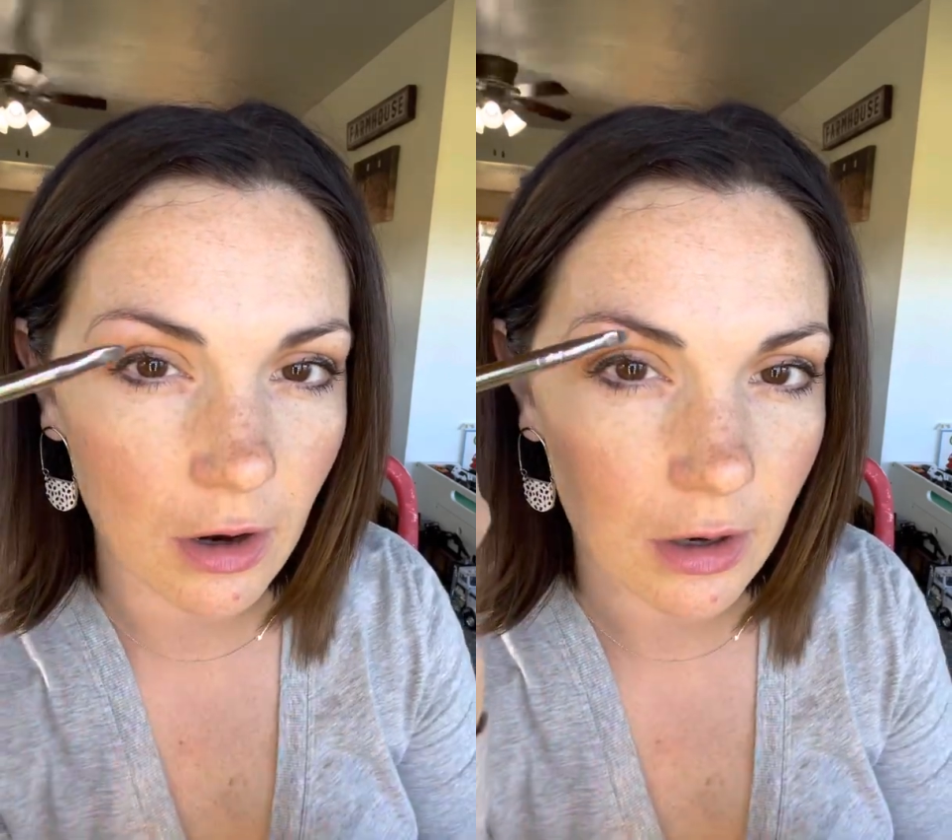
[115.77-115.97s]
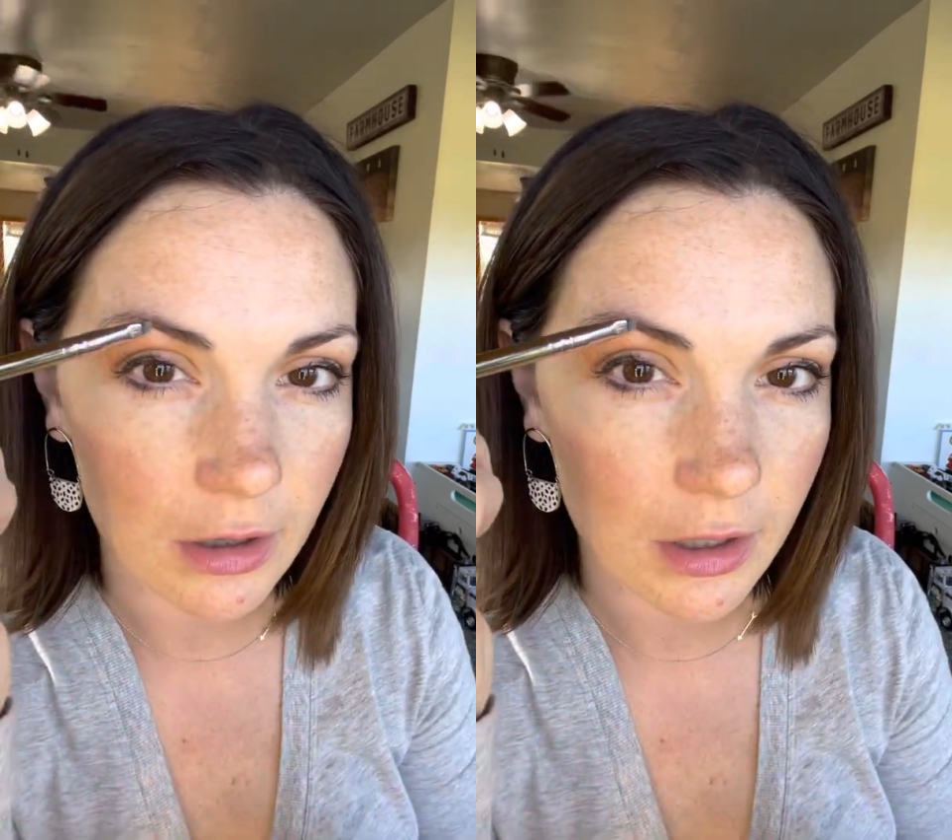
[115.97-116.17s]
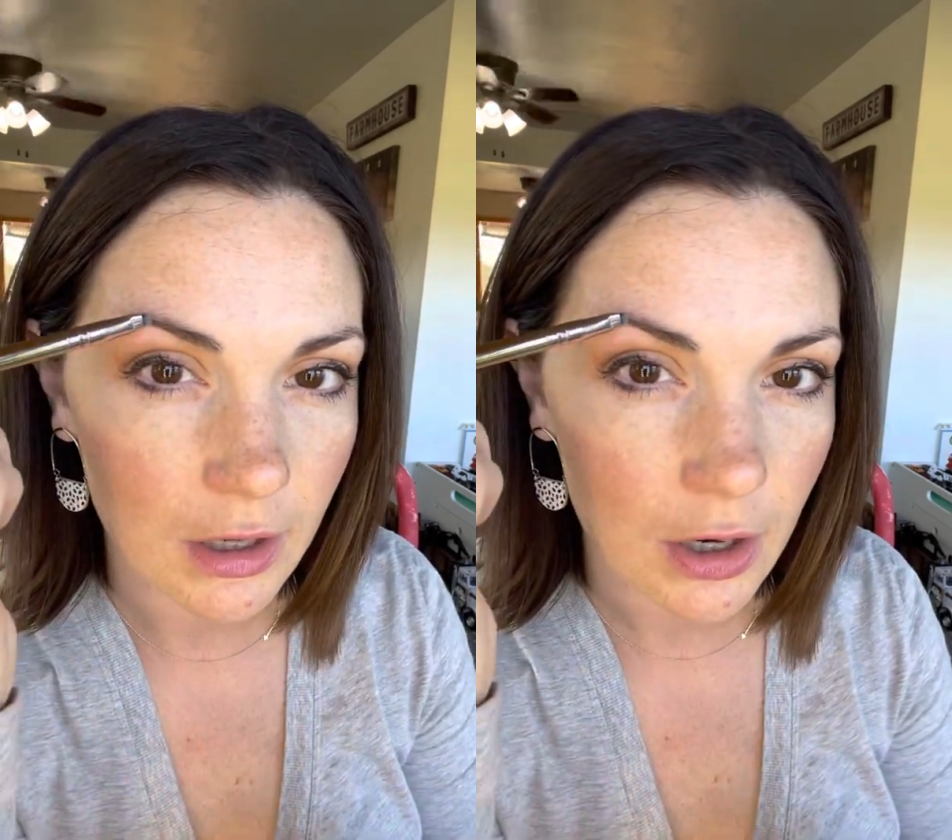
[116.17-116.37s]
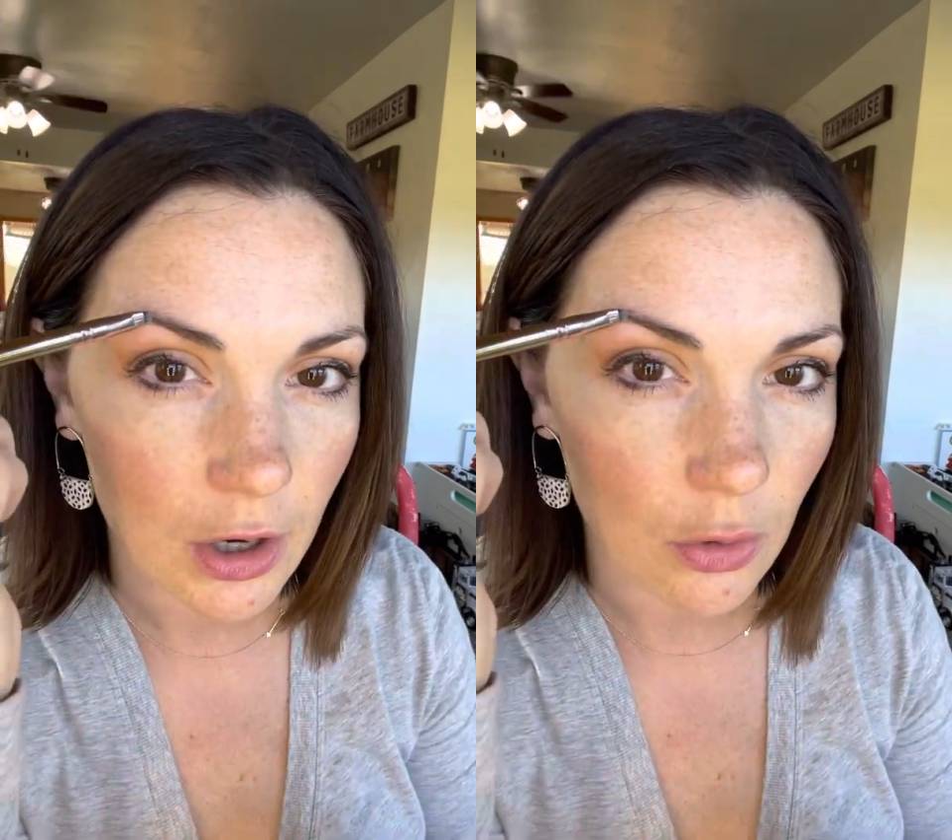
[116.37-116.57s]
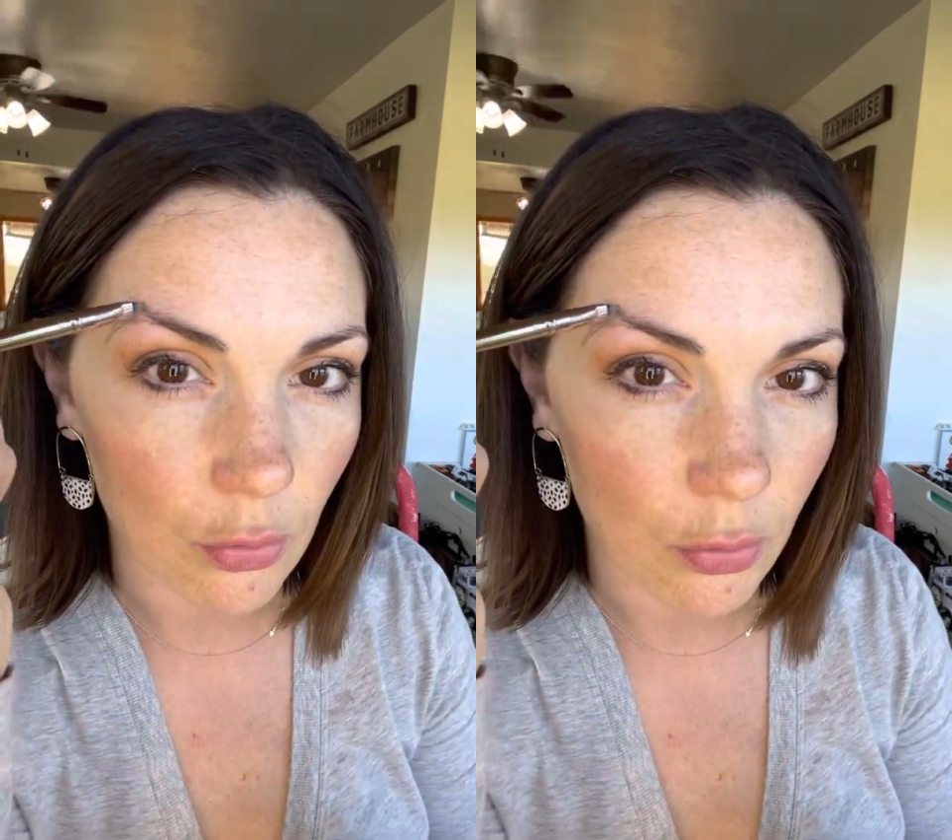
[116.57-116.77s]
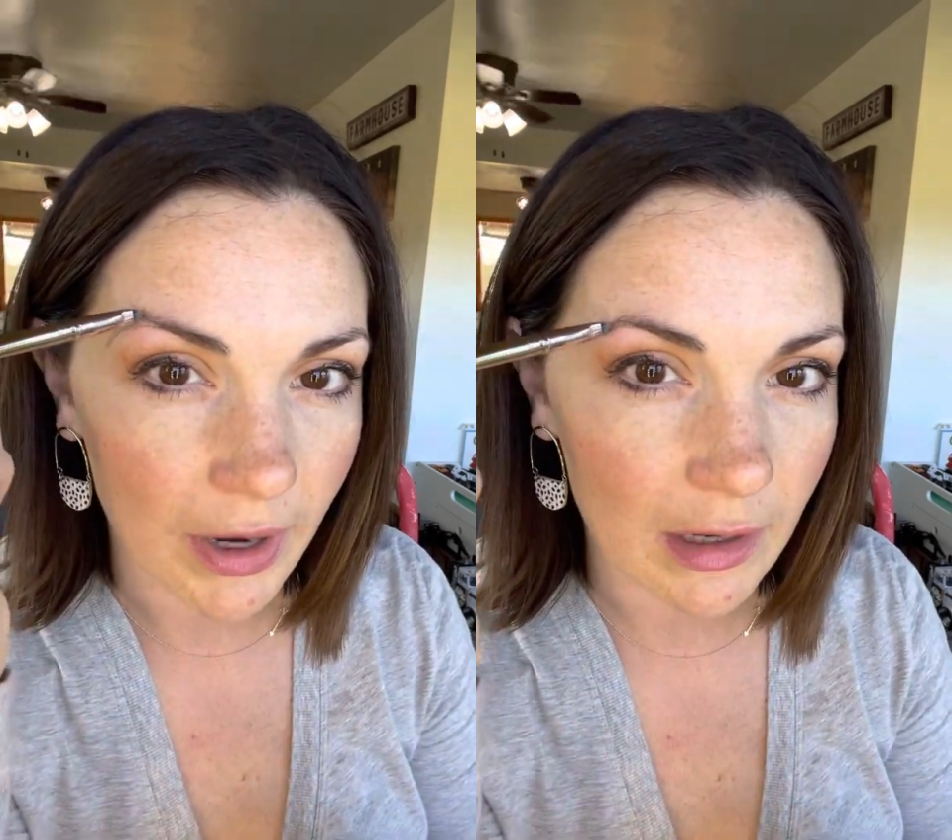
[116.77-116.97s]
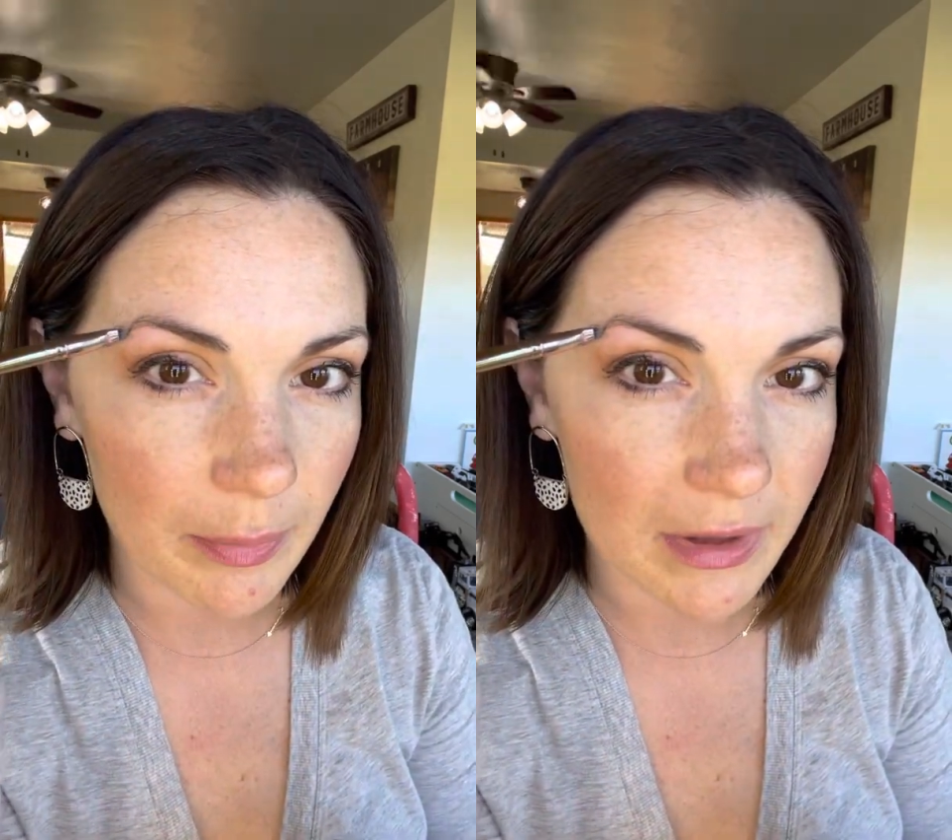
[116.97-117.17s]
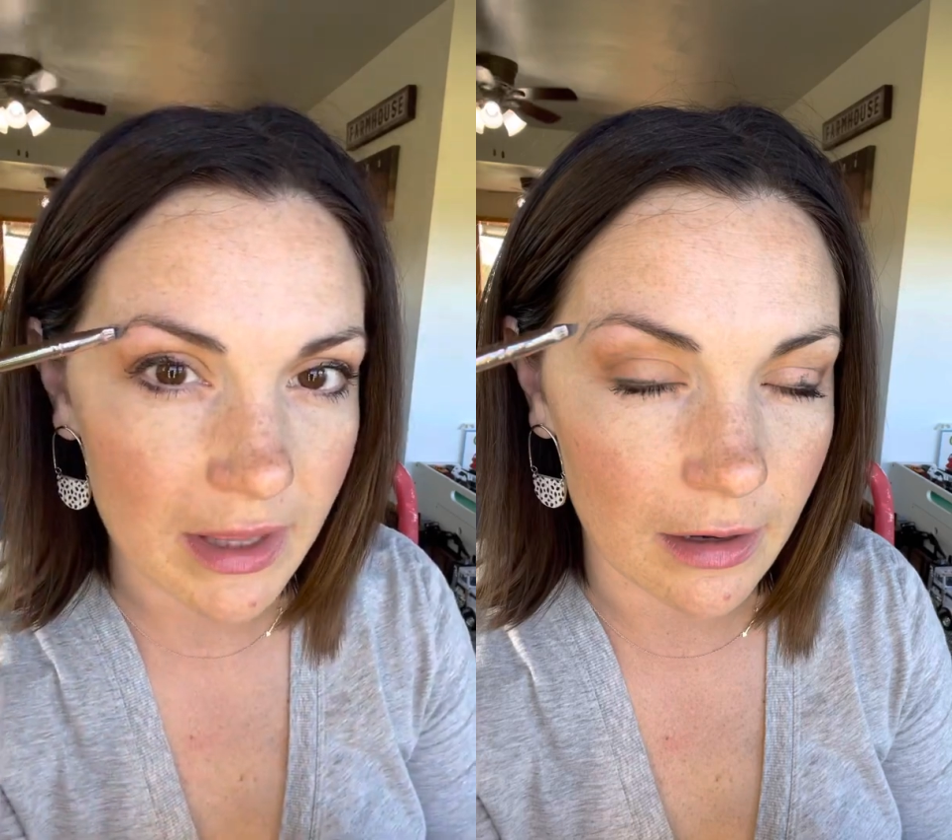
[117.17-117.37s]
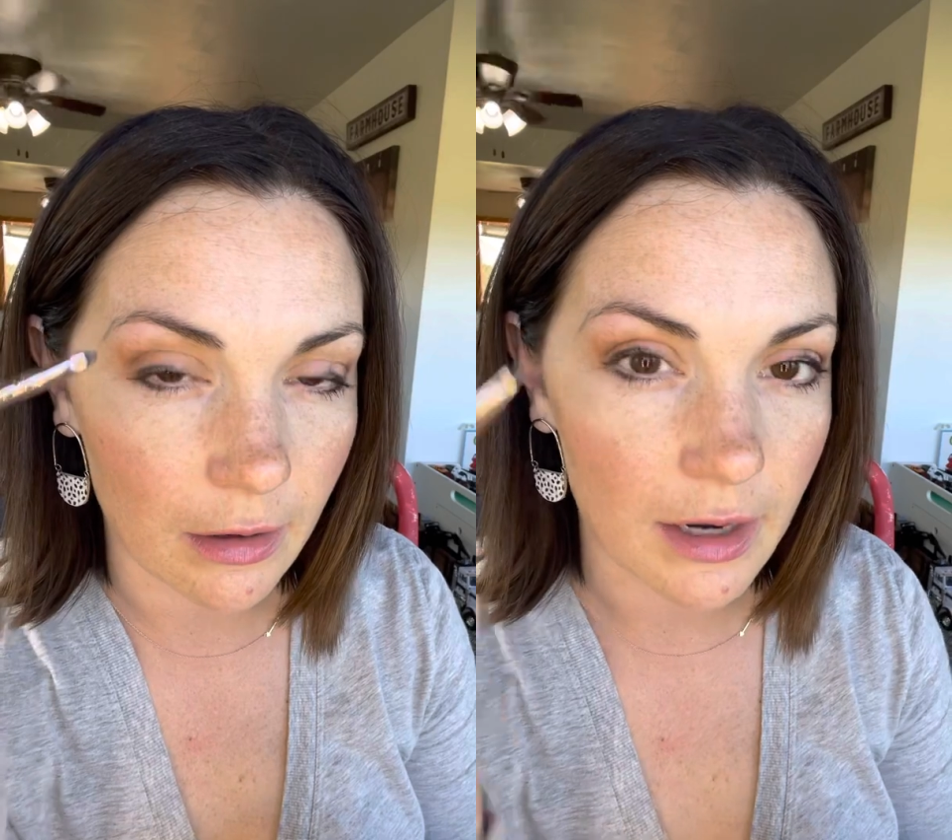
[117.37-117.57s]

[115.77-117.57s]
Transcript: arc right up here.